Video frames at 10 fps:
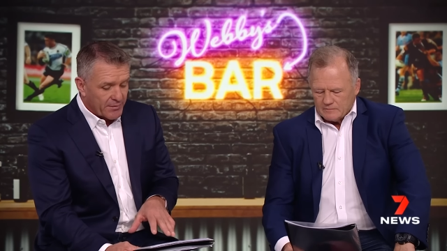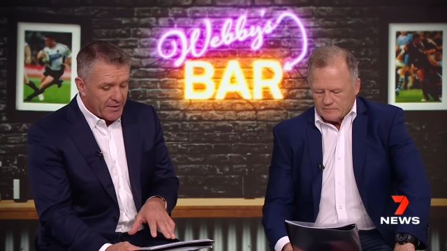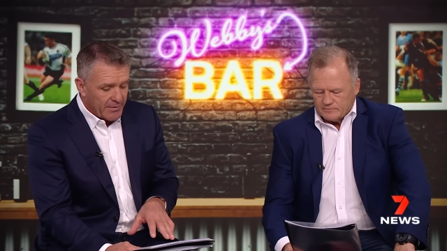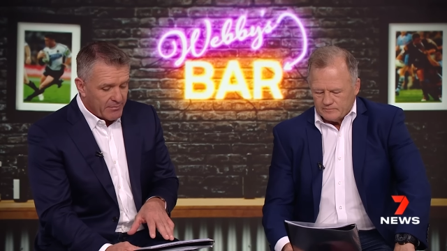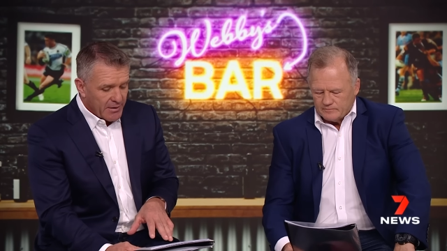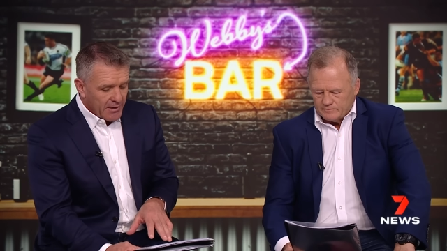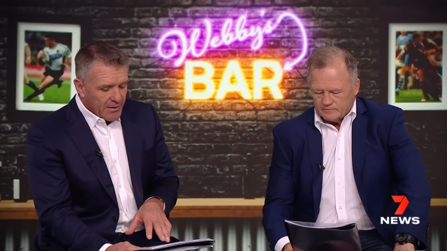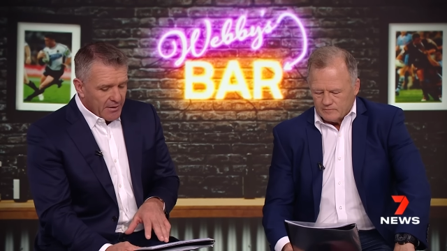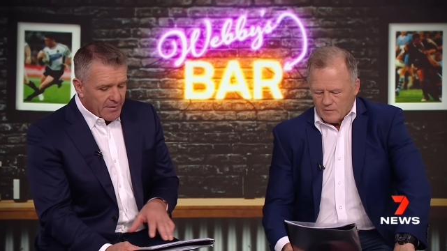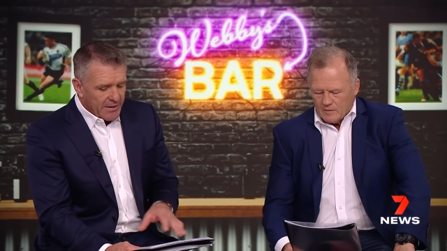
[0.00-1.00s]
Speaker 1: on them
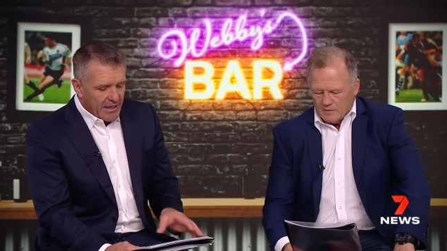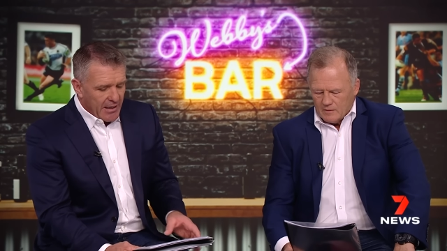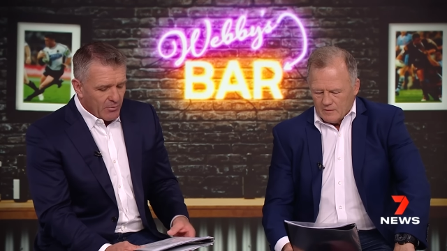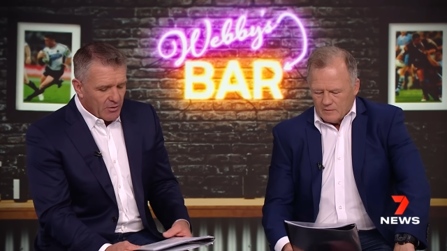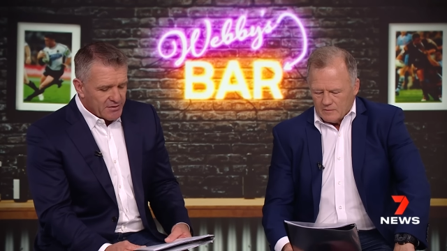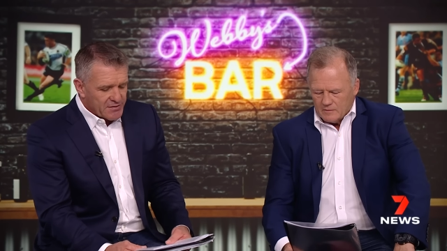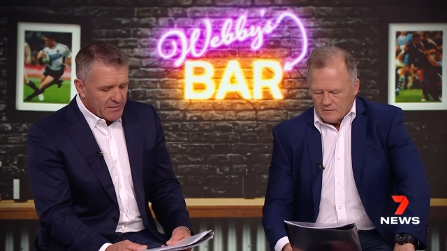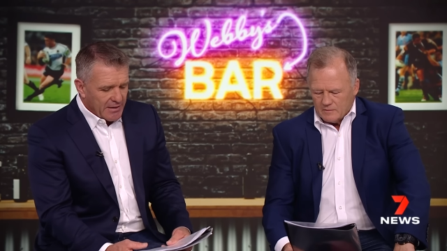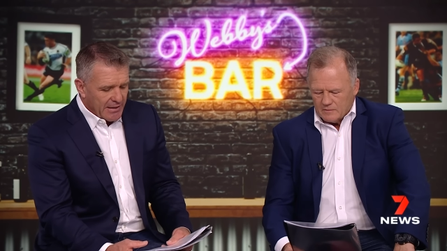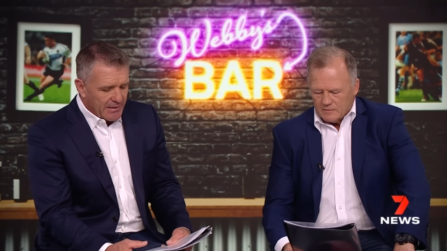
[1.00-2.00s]
the
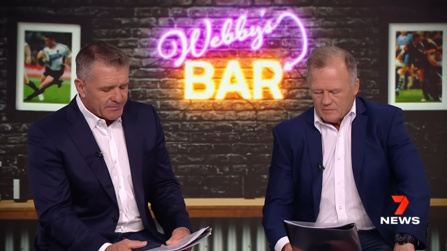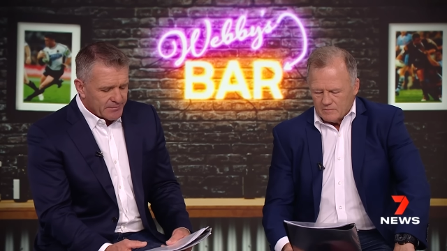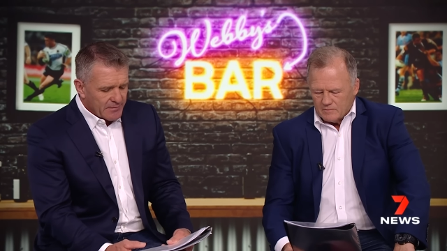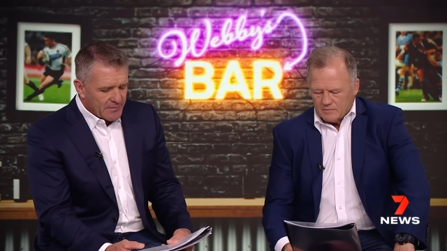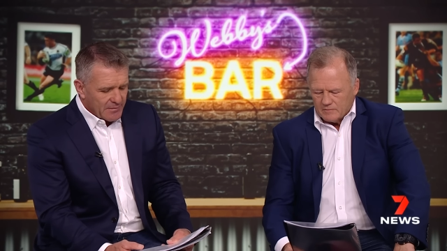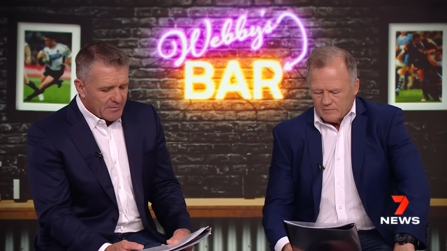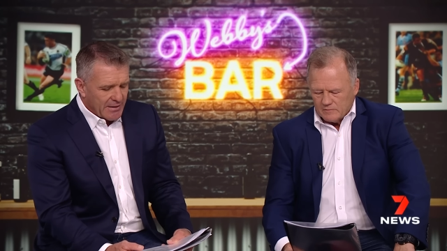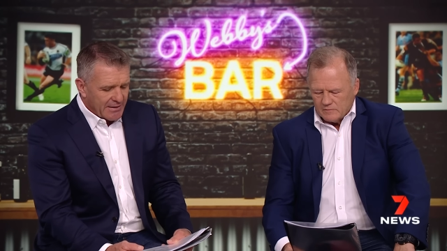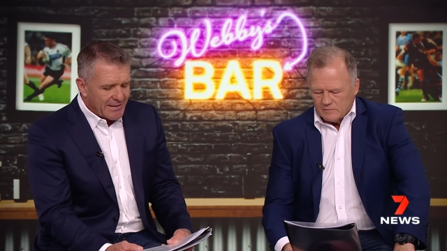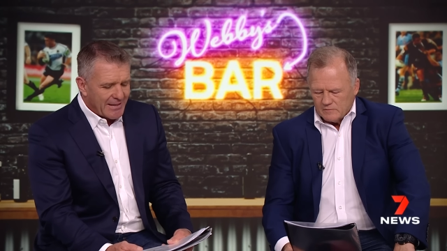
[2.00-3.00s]
Cowboys, um,
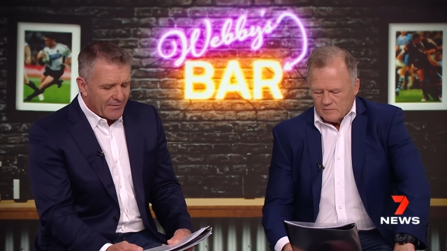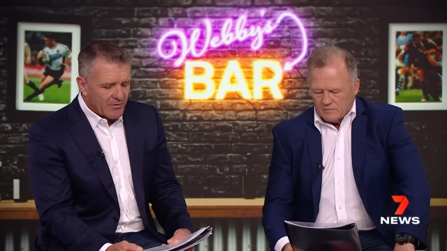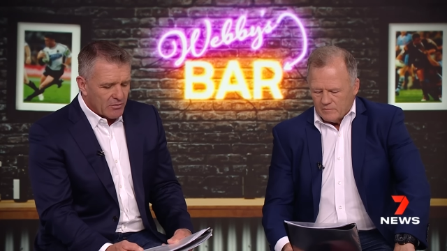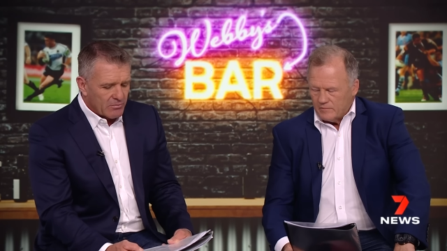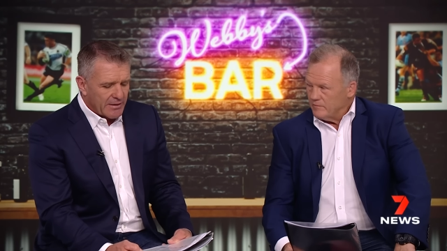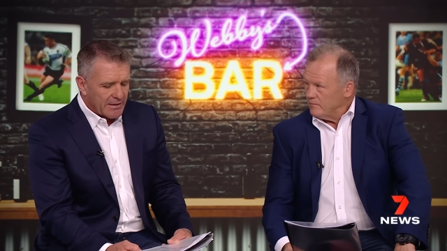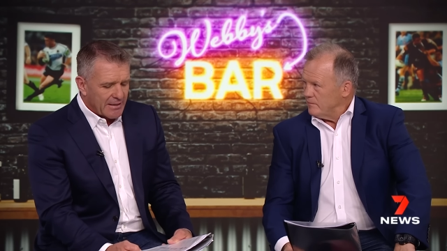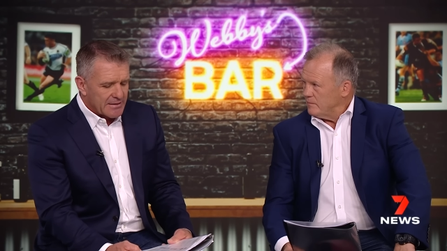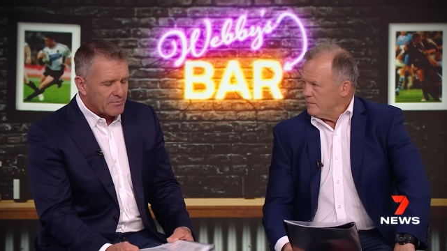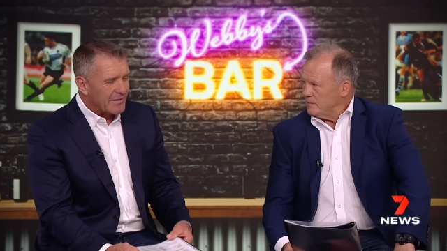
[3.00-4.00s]
they did have a good week
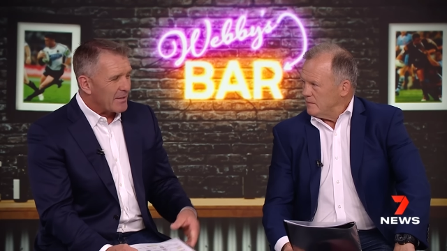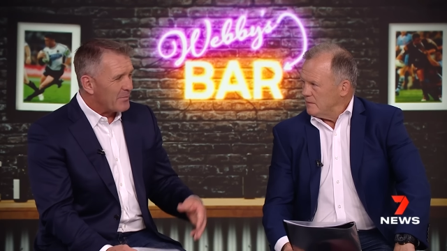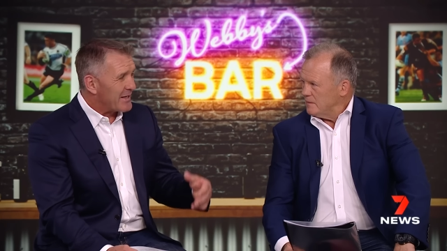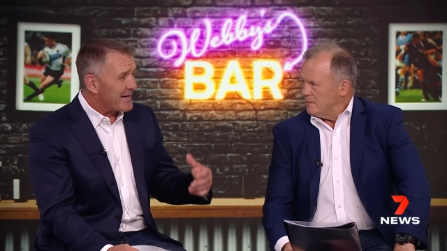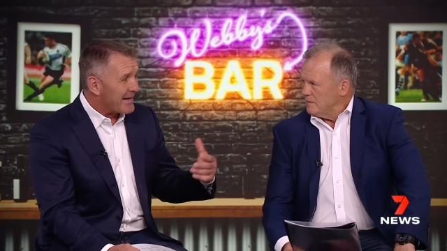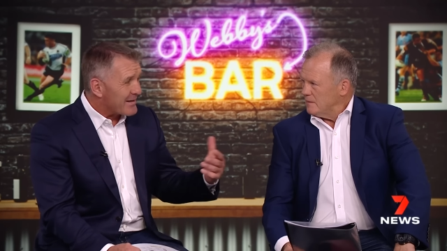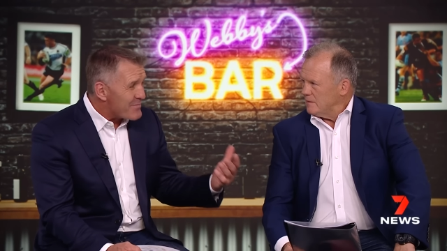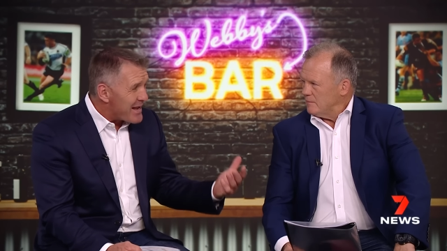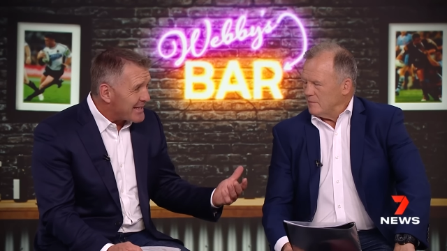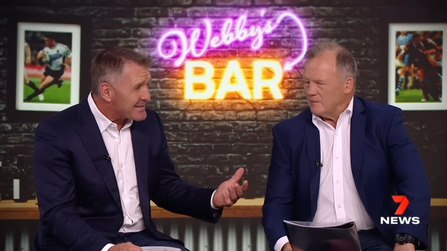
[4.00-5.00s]
last week. They beat an
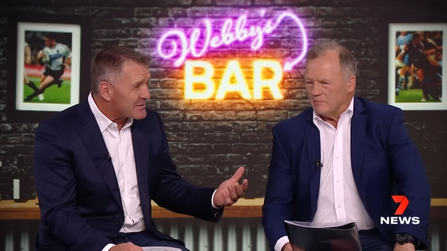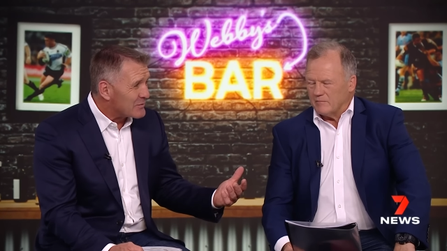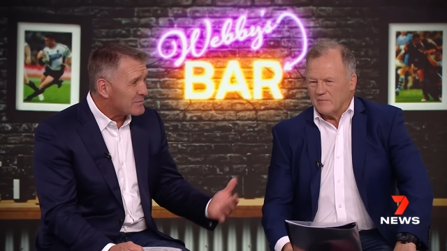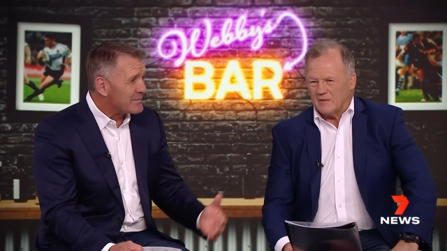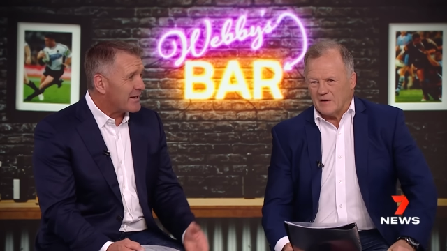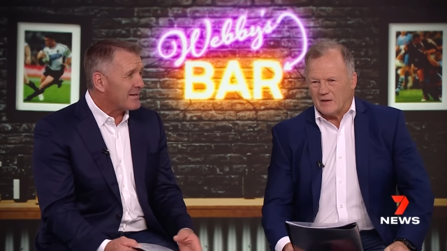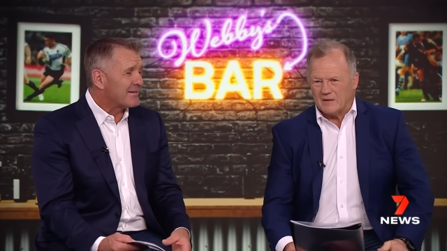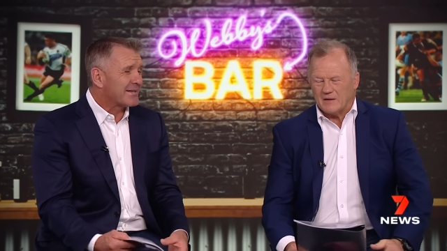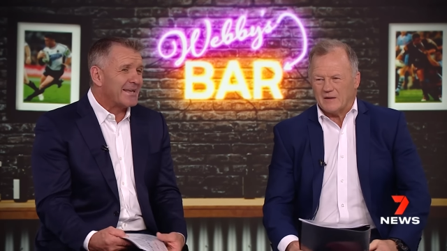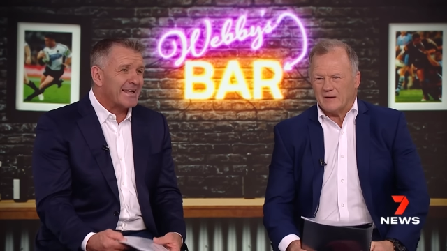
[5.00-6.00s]
undermanned storm. Yeah,
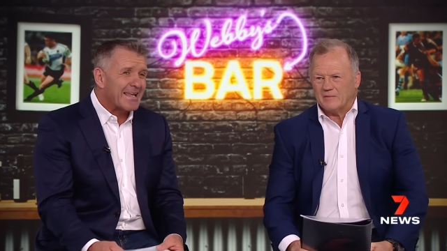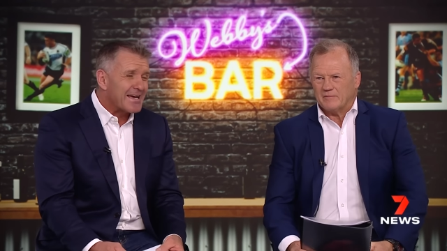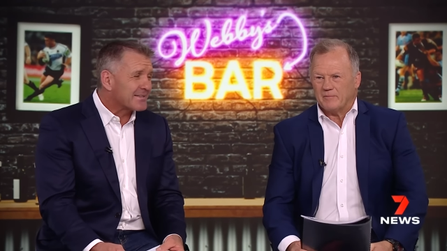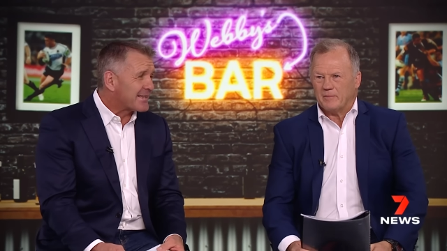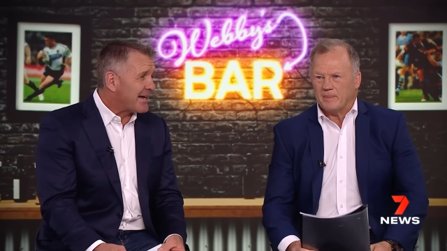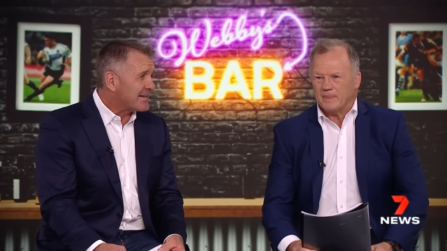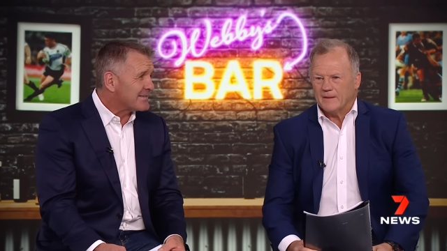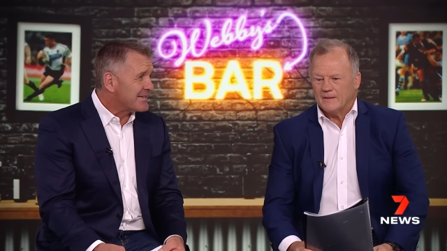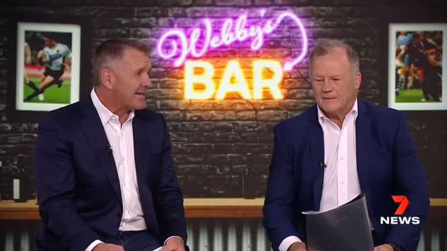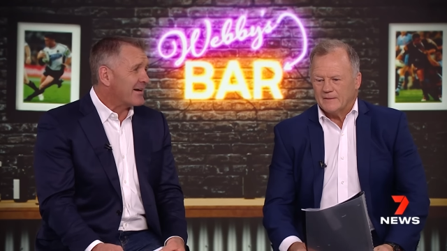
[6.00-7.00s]
yeah. Can you count
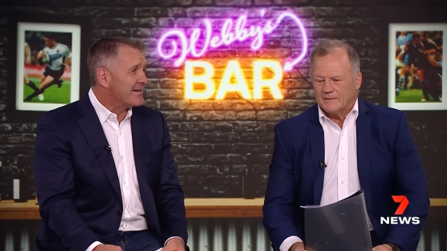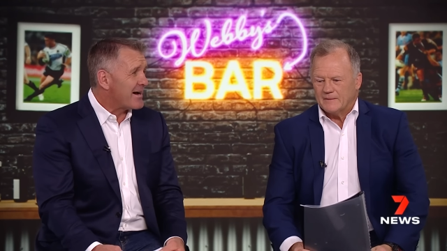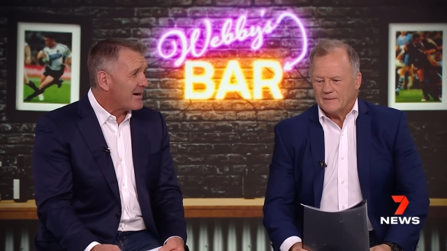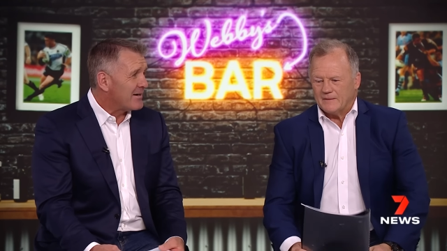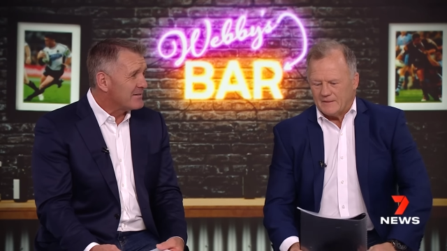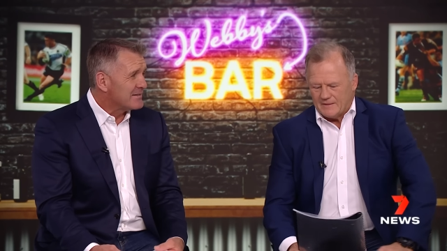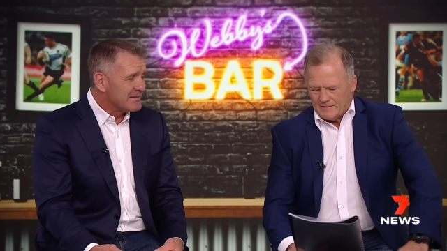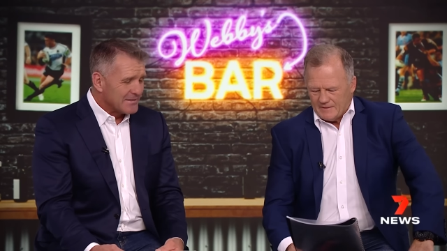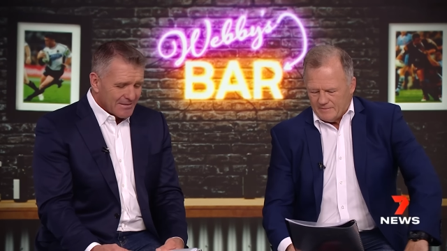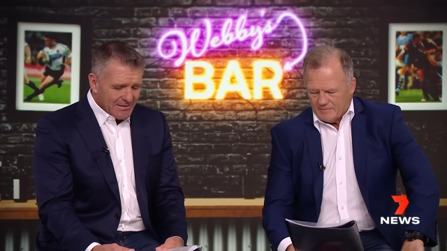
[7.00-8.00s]
that? You don't know.
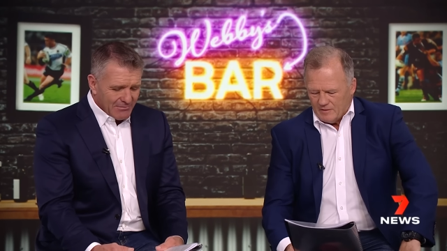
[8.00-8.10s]
Yeah.